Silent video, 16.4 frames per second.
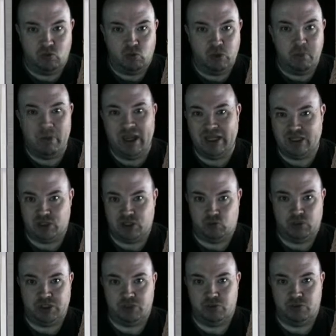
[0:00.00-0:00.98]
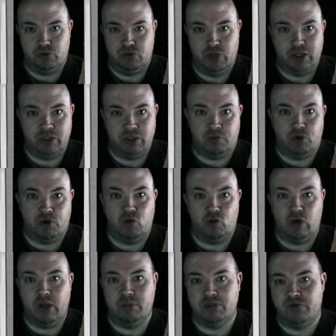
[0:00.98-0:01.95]
would bank switch through, and the
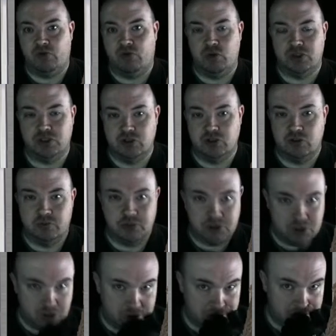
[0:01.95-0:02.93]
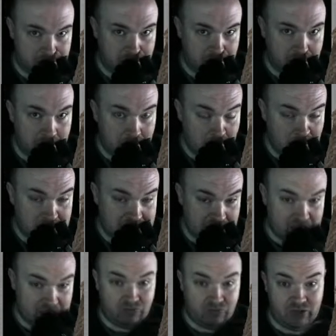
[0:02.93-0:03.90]
programs for the Supercharger would
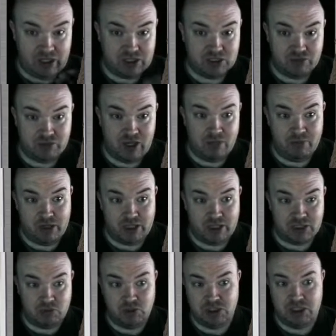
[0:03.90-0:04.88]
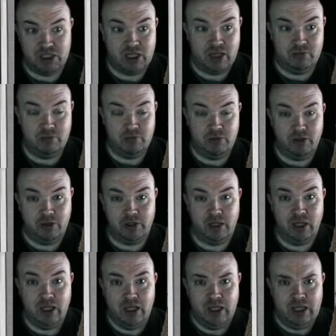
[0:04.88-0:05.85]
take advantage of that bank switching capability.
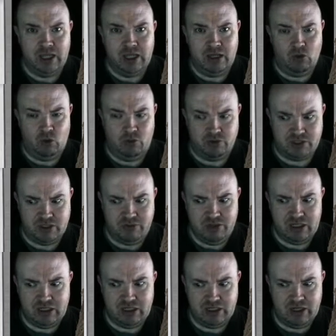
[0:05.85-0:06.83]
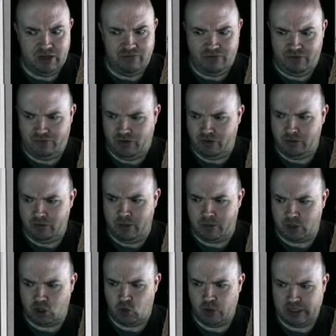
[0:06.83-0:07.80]
It was something, if I remember
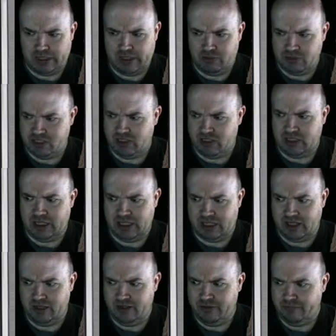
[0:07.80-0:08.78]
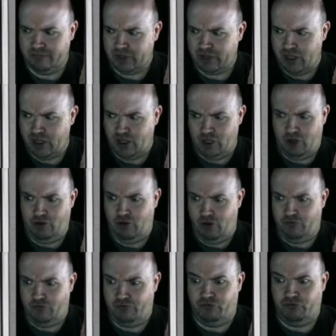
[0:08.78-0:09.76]
correctly, it was something like a
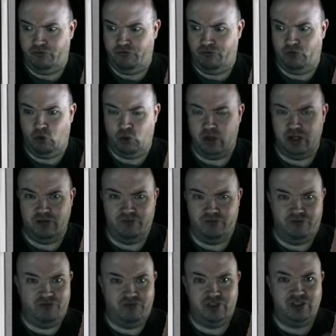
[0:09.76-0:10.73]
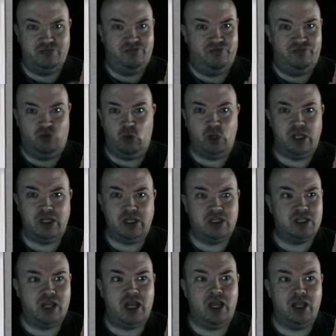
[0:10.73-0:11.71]

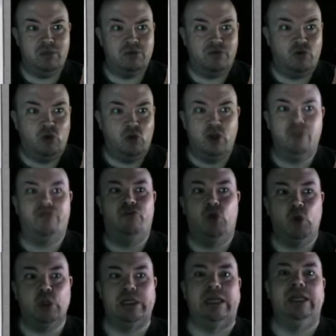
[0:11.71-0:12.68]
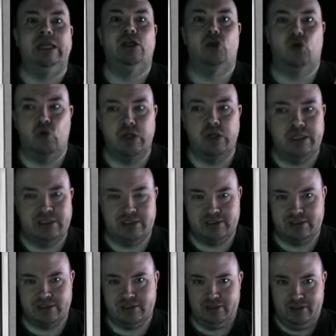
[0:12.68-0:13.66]
40-fold
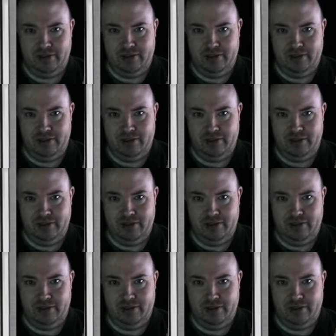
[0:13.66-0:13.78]
increase